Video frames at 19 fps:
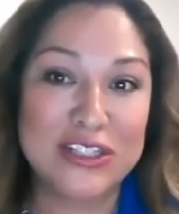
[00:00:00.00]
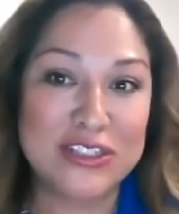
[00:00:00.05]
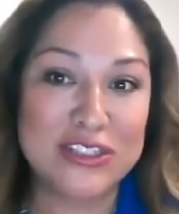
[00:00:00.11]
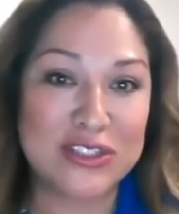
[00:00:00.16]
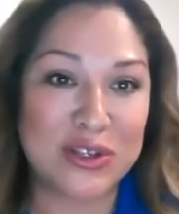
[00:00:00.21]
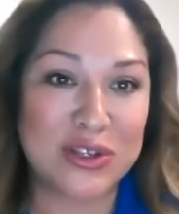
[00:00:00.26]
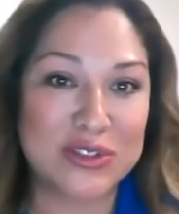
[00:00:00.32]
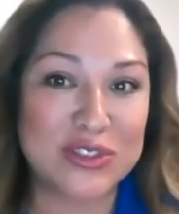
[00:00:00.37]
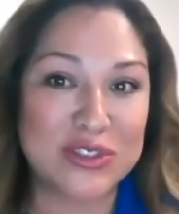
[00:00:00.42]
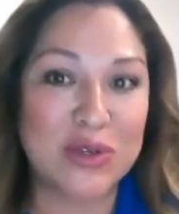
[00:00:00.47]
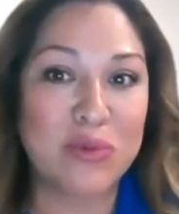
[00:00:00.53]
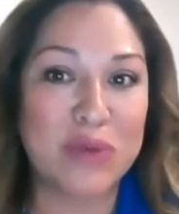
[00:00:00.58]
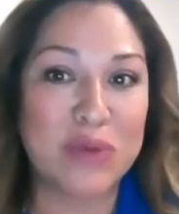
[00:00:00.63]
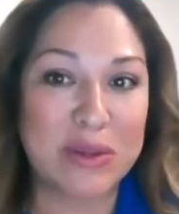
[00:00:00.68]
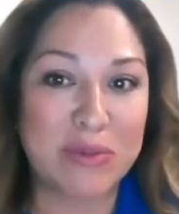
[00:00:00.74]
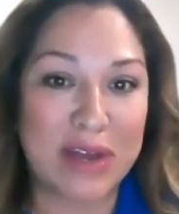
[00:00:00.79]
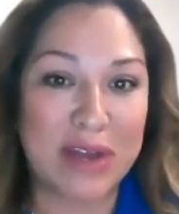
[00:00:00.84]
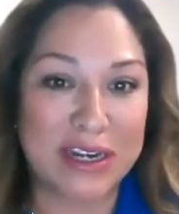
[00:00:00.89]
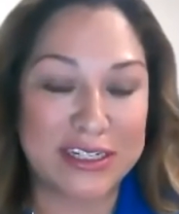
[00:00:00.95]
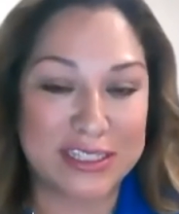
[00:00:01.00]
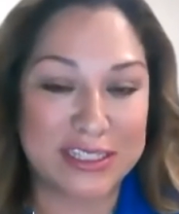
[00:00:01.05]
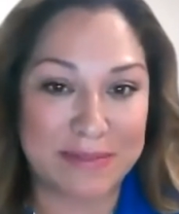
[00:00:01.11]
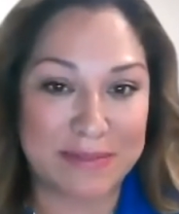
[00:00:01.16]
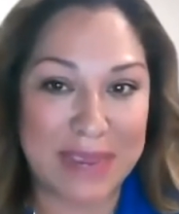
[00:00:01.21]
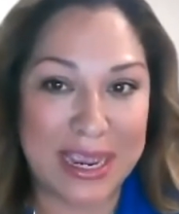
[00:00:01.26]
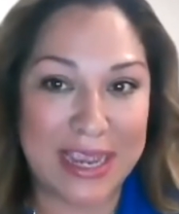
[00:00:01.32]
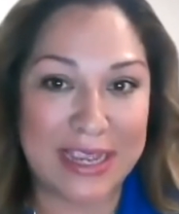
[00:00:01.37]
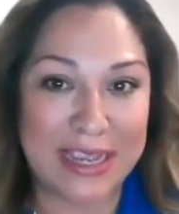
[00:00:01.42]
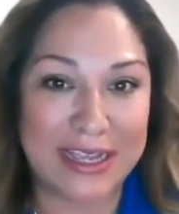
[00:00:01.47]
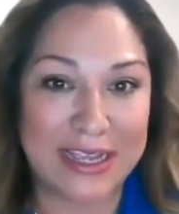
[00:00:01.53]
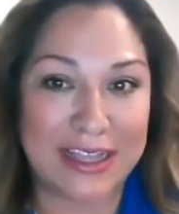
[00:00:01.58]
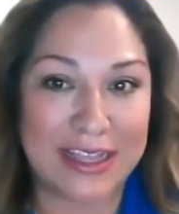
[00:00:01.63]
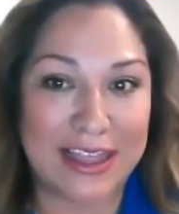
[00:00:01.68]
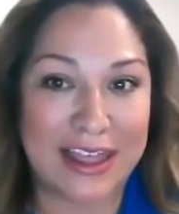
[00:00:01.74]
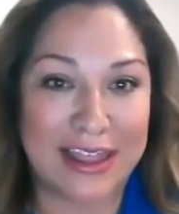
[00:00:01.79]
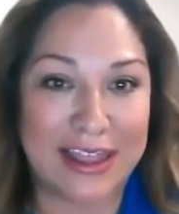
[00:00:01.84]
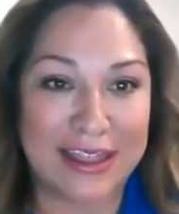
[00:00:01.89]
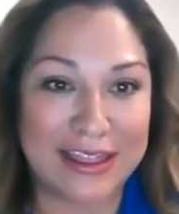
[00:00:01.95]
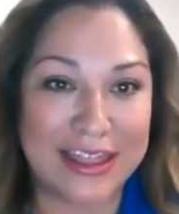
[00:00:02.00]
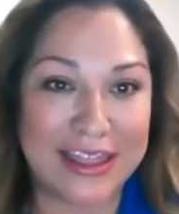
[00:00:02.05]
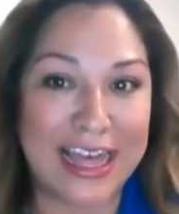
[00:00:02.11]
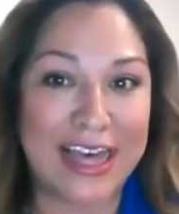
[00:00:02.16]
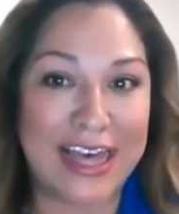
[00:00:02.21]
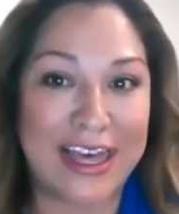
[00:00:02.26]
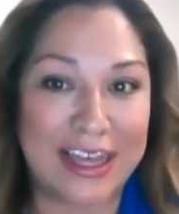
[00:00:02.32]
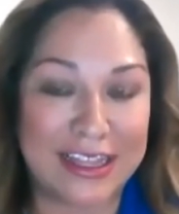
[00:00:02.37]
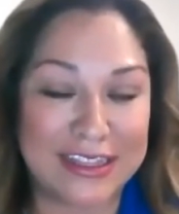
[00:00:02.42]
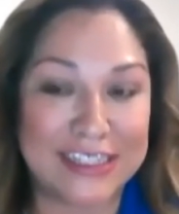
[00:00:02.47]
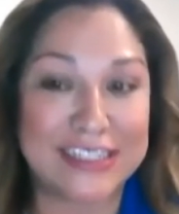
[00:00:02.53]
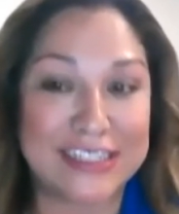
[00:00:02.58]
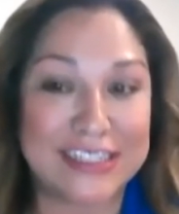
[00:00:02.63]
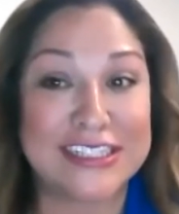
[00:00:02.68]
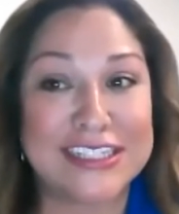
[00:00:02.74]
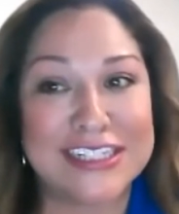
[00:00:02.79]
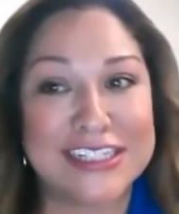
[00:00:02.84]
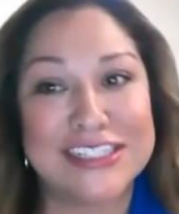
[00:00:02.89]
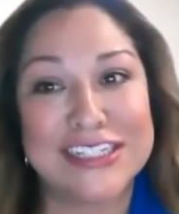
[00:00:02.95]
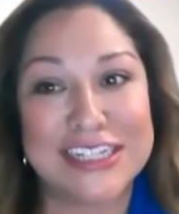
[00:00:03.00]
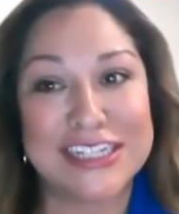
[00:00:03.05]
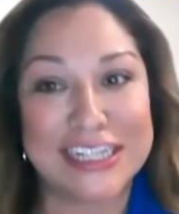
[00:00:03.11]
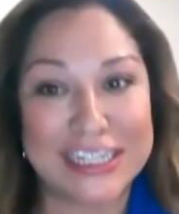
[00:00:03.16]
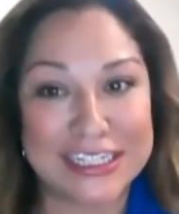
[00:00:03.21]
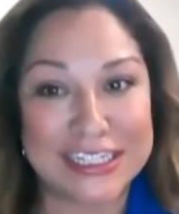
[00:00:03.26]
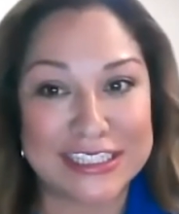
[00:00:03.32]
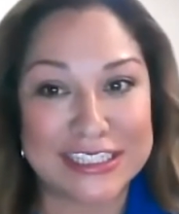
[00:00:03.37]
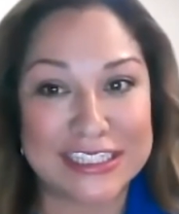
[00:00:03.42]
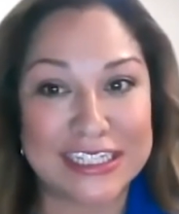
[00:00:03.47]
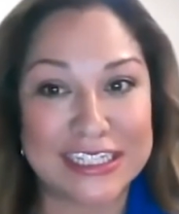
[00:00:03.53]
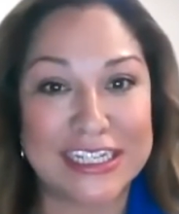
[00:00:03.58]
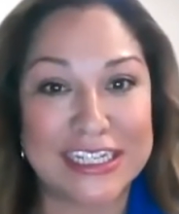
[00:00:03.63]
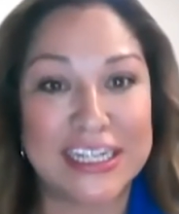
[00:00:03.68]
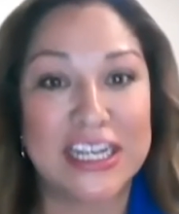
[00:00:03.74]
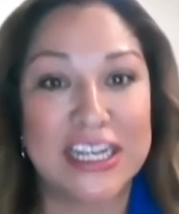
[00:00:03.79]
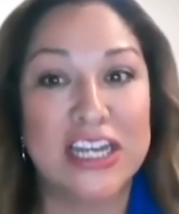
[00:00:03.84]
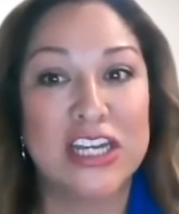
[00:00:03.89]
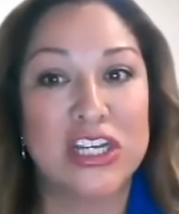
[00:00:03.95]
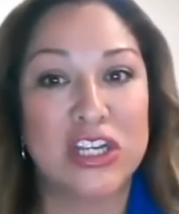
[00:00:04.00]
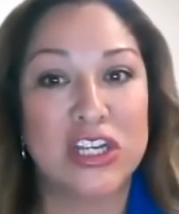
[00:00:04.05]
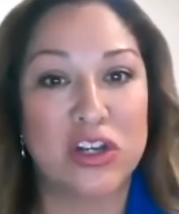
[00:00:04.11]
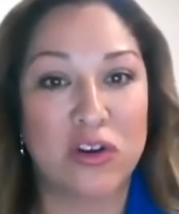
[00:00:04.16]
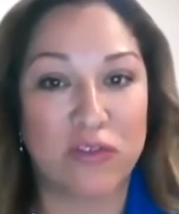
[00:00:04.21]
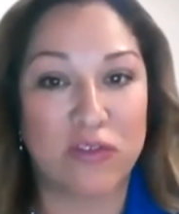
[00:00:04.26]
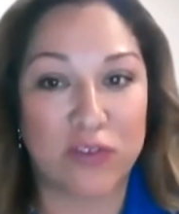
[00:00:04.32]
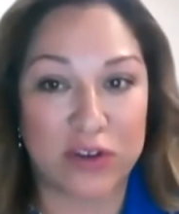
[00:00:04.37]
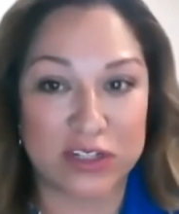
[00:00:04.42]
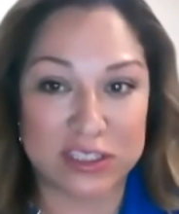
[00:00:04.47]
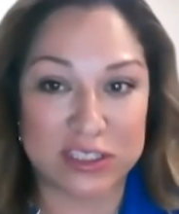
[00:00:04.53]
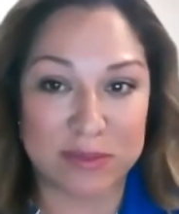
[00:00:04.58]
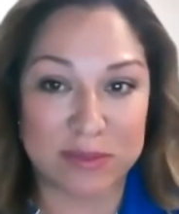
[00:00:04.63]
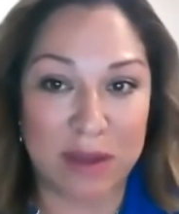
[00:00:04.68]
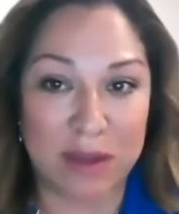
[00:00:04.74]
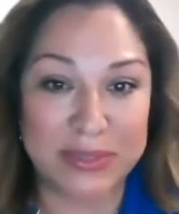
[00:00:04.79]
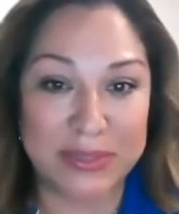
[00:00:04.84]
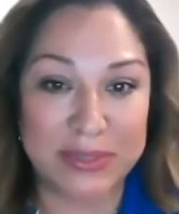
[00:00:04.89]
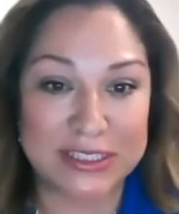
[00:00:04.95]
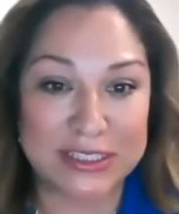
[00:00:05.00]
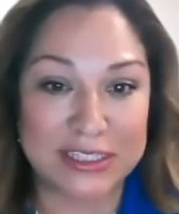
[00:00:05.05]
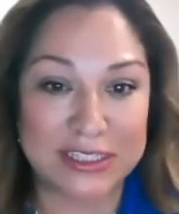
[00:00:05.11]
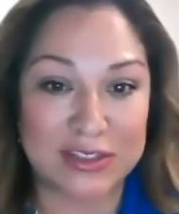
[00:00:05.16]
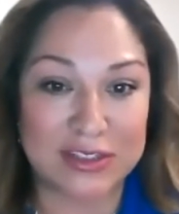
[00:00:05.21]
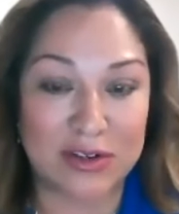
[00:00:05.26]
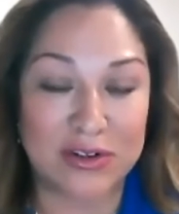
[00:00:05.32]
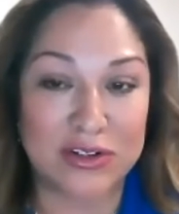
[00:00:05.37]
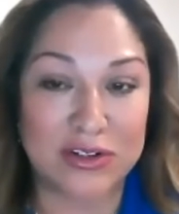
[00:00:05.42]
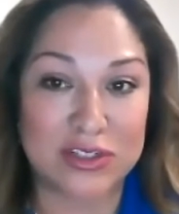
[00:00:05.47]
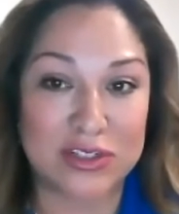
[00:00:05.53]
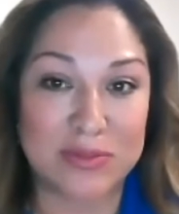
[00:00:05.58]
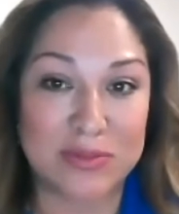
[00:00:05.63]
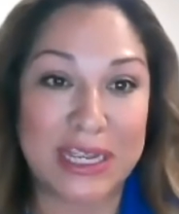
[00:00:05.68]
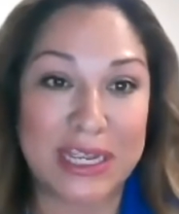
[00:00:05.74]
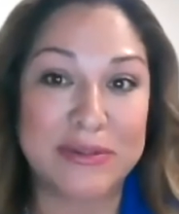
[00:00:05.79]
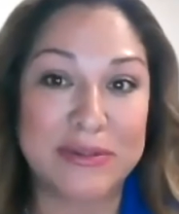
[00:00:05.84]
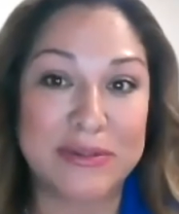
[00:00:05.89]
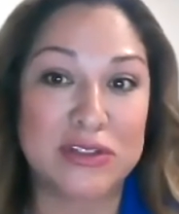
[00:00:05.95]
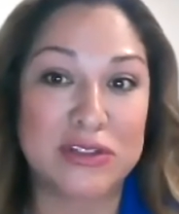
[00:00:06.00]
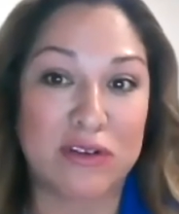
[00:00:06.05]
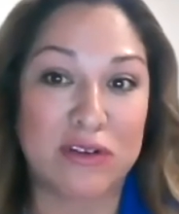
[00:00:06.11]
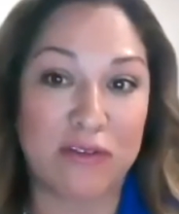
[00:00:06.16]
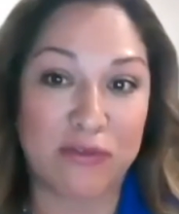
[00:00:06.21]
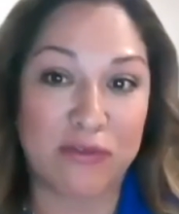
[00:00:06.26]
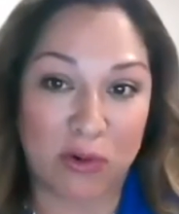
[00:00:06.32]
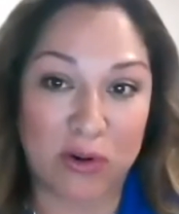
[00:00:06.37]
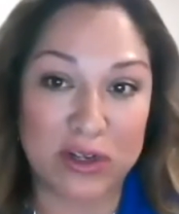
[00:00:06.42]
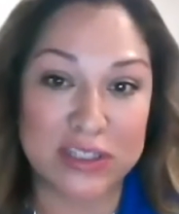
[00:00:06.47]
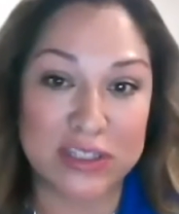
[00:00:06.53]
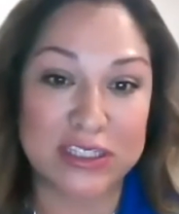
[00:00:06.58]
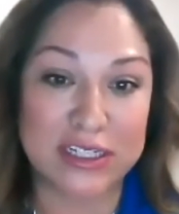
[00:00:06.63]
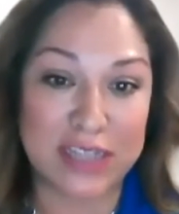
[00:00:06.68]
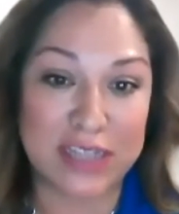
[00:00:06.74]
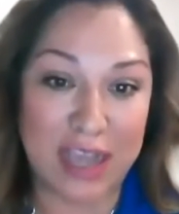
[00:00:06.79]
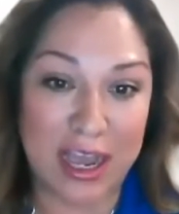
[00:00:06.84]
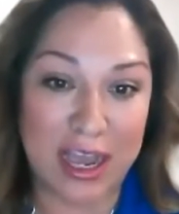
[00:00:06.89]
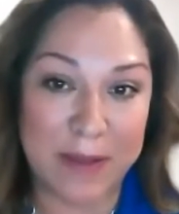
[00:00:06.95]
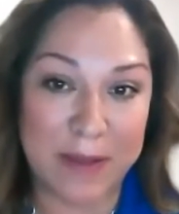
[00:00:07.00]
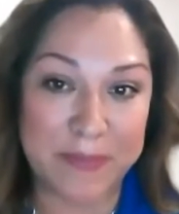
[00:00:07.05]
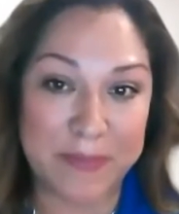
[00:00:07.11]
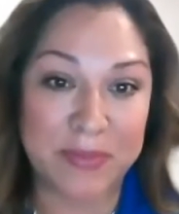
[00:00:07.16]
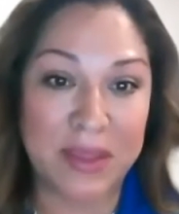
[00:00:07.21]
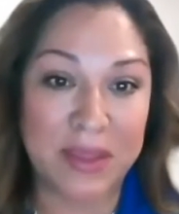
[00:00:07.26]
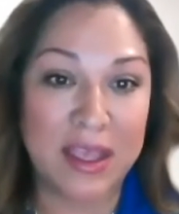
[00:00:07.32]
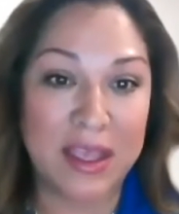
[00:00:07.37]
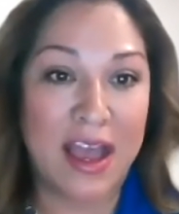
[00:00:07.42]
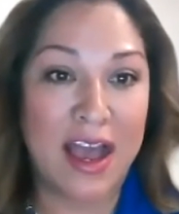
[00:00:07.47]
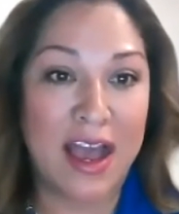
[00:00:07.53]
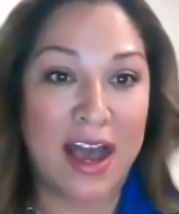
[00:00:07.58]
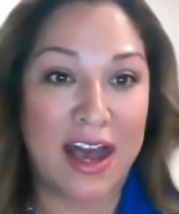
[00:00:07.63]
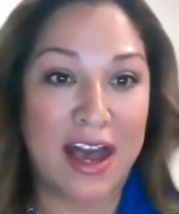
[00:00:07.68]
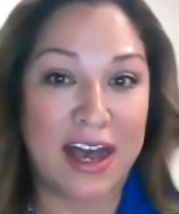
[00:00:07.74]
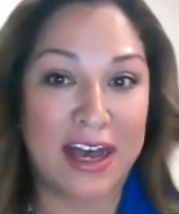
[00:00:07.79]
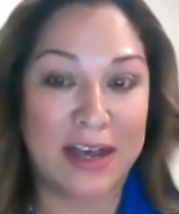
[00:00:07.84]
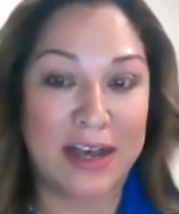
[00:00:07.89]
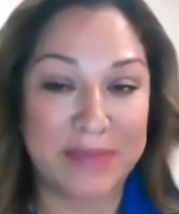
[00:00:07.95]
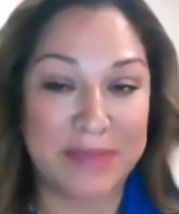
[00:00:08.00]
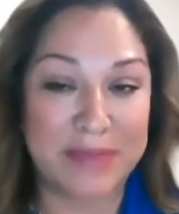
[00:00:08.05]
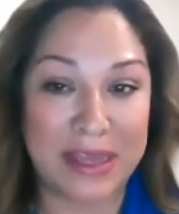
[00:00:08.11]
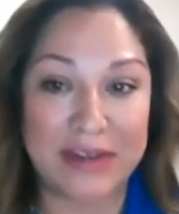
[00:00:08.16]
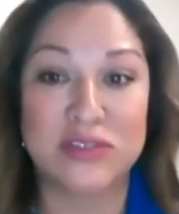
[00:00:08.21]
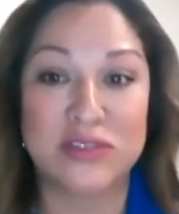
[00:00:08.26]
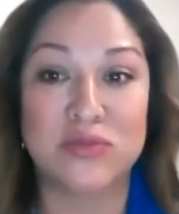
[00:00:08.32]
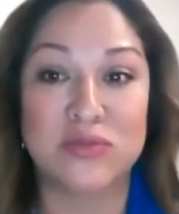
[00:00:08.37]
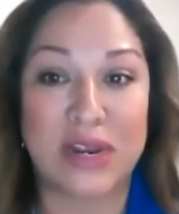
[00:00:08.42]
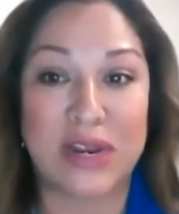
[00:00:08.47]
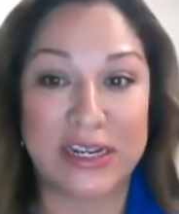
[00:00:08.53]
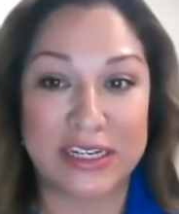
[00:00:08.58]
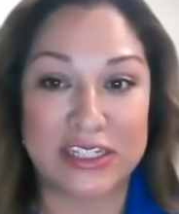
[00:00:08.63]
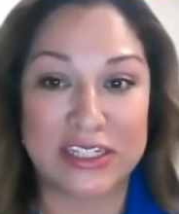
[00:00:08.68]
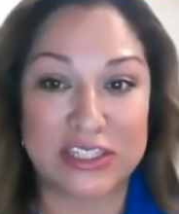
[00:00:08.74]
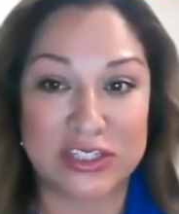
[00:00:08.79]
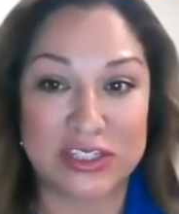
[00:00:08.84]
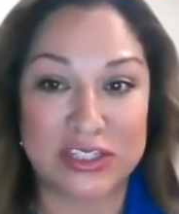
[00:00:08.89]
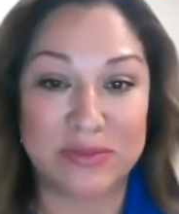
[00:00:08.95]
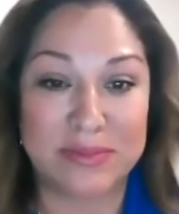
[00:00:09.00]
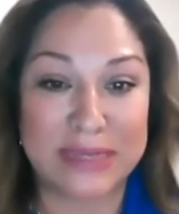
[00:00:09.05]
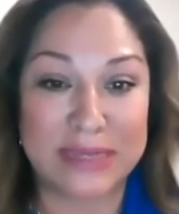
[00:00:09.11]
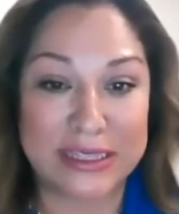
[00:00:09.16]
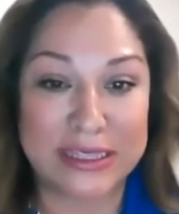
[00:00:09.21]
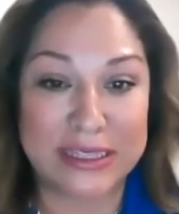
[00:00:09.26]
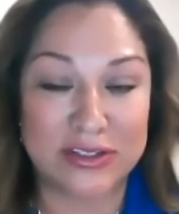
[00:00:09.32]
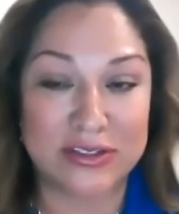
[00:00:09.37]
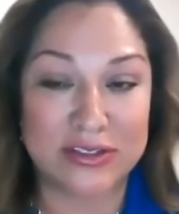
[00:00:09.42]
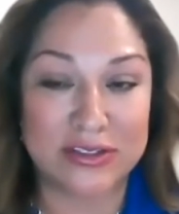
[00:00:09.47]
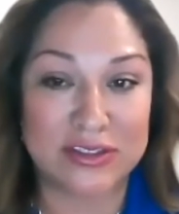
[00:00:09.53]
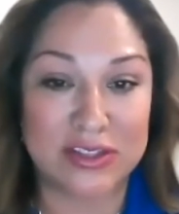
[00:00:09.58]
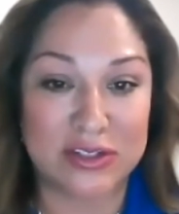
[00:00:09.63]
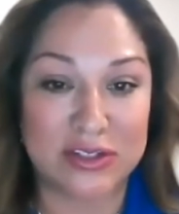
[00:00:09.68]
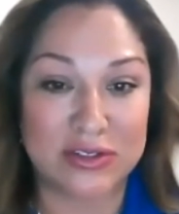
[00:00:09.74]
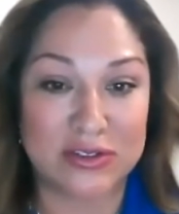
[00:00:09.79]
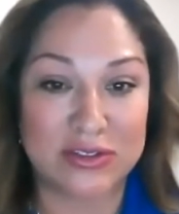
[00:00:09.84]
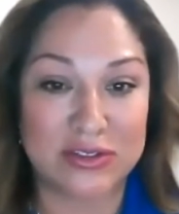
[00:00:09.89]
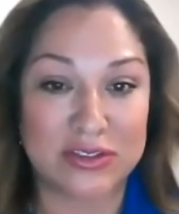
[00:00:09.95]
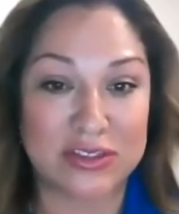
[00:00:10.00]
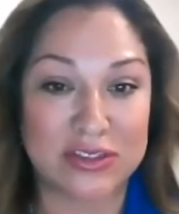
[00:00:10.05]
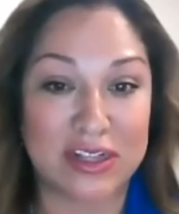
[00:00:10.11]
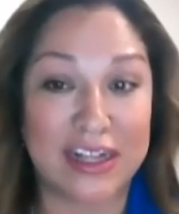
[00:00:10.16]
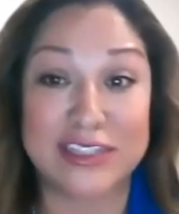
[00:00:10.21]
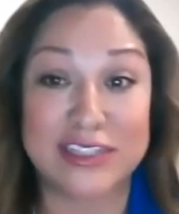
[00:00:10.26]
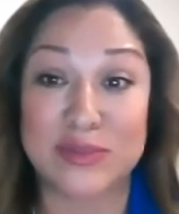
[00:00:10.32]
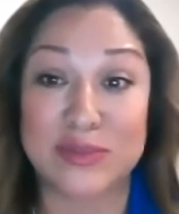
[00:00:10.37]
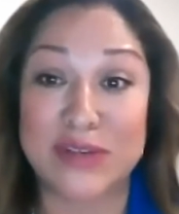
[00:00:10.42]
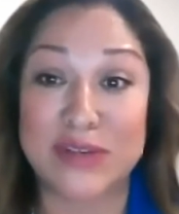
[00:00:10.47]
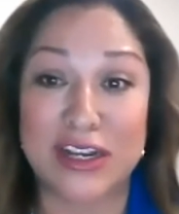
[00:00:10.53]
So, so we wanted to make the, the decision easy, you know, for a small business owner to be able to afford to come uh, that is ready to meet those, those clients. We